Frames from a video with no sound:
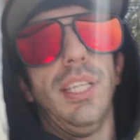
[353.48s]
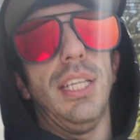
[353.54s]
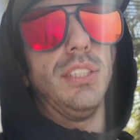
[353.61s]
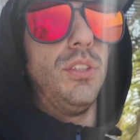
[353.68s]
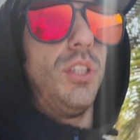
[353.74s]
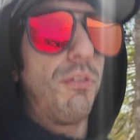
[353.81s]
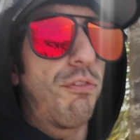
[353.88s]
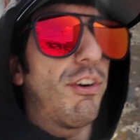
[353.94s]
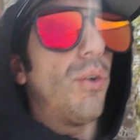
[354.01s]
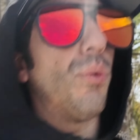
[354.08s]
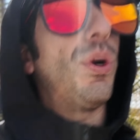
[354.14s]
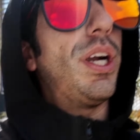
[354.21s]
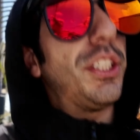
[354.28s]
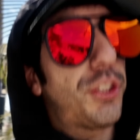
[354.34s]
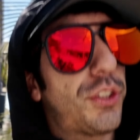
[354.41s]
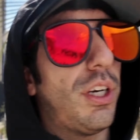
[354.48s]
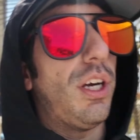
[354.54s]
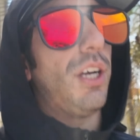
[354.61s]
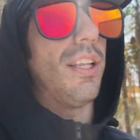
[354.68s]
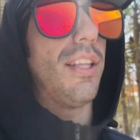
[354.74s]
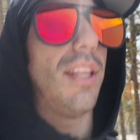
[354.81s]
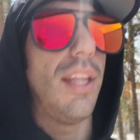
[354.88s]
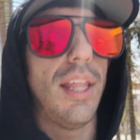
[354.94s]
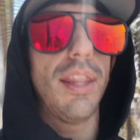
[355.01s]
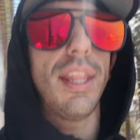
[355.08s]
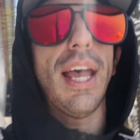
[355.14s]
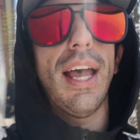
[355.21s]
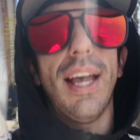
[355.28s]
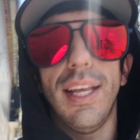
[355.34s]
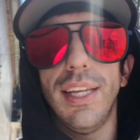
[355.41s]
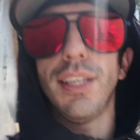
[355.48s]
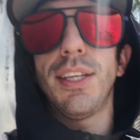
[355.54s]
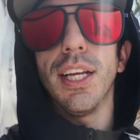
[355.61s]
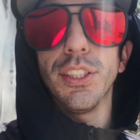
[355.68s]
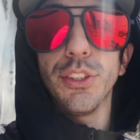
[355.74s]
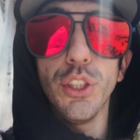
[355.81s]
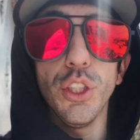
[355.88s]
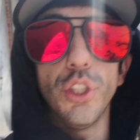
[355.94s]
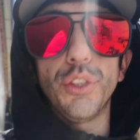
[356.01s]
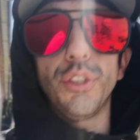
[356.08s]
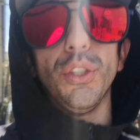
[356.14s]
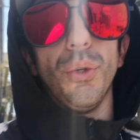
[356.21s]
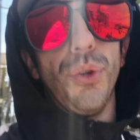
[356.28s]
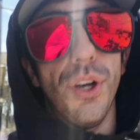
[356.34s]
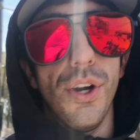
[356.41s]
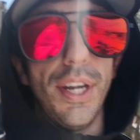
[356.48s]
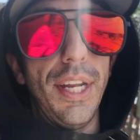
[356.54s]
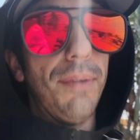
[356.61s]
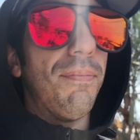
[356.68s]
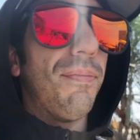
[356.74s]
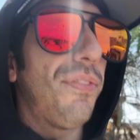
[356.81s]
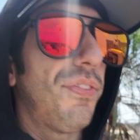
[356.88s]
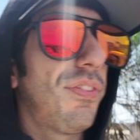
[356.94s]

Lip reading: is look for a restaurant that doesn't look so dirty,